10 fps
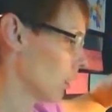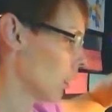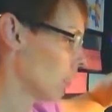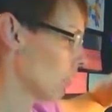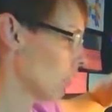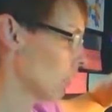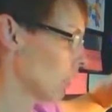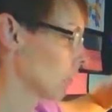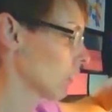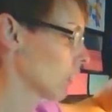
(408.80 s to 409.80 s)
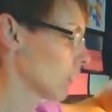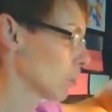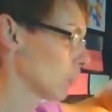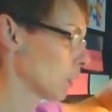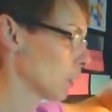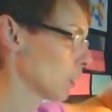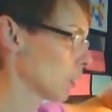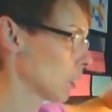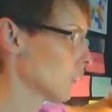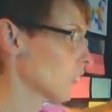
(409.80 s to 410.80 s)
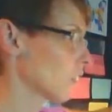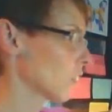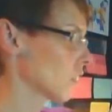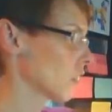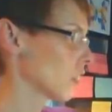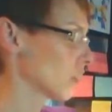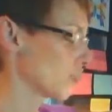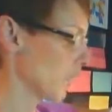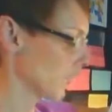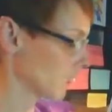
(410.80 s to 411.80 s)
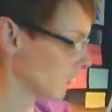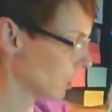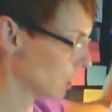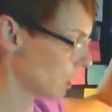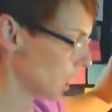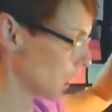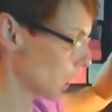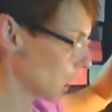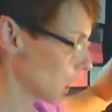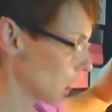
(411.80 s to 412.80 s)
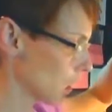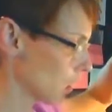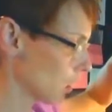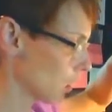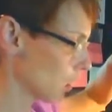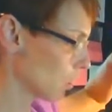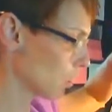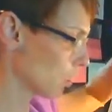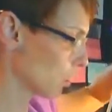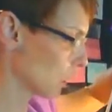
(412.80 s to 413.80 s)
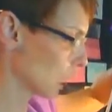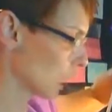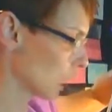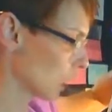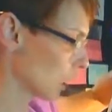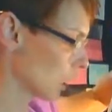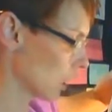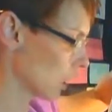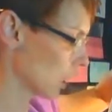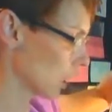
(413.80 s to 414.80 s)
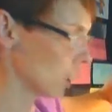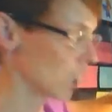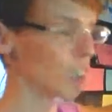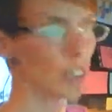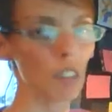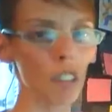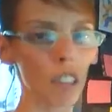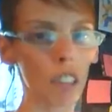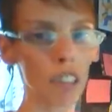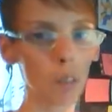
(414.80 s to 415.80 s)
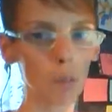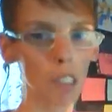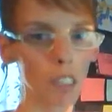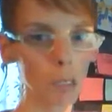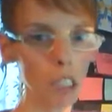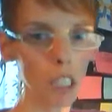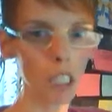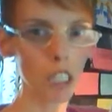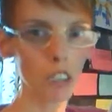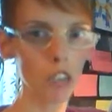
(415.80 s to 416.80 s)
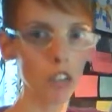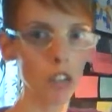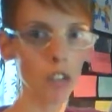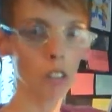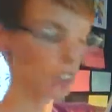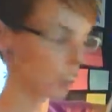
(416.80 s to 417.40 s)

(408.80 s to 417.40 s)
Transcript: And for the assessment for the math learning station, the students will quiz each other and then turn in their completed worksheet to